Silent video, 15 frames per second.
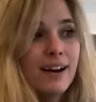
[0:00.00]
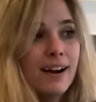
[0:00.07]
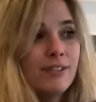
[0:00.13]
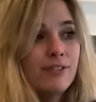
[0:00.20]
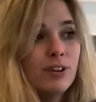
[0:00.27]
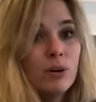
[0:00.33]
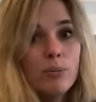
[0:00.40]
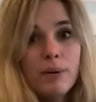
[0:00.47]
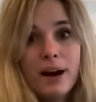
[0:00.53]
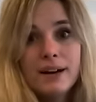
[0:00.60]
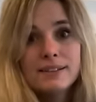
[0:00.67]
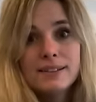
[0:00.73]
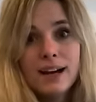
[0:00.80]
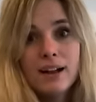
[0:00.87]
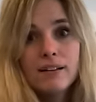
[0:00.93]
I feel
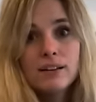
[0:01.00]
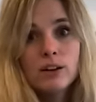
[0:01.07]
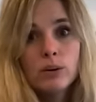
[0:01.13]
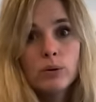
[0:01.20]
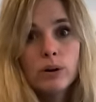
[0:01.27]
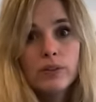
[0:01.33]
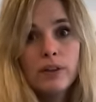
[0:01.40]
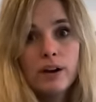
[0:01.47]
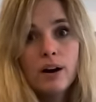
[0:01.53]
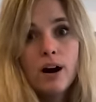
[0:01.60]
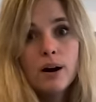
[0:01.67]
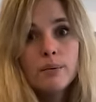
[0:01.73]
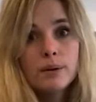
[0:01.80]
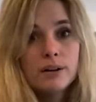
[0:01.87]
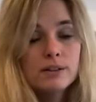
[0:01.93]
bad telling you what they
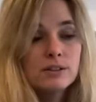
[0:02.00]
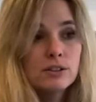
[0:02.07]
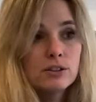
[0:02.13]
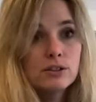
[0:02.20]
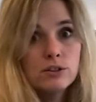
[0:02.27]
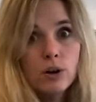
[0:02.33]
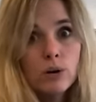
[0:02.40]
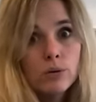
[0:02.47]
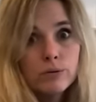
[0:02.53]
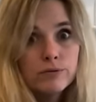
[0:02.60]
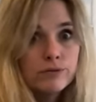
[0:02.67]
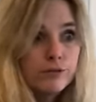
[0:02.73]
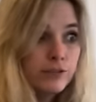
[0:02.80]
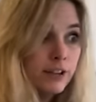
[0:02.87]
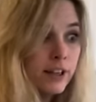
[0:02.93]
are because they're so
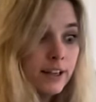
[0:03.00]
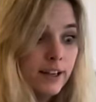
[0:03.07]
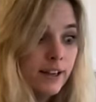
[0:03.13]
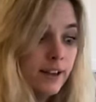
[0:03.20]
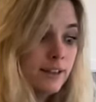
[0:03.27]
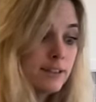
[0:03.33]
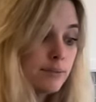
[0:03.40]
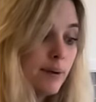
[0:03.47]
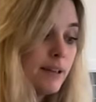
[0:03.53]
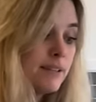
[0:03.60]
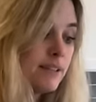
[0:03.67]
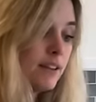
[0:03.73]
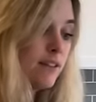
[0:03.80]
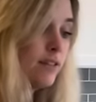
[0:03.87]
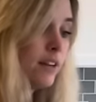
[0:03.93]
freaking
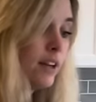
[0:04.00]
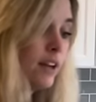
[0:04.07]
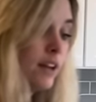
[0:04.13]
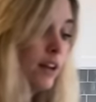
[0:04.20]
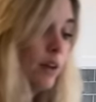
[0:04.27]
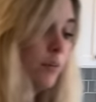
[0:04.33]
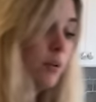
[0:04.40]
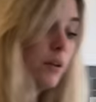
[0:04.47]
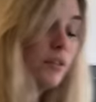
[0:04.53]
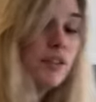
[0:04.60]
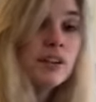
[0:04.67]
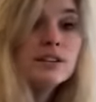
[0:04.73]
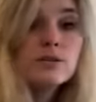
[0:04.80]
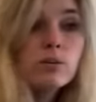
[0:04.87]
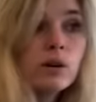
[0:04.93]
expensive. But
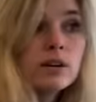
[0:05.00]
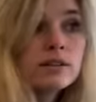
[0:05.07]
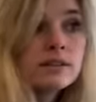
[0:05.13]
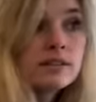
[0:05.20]
these ones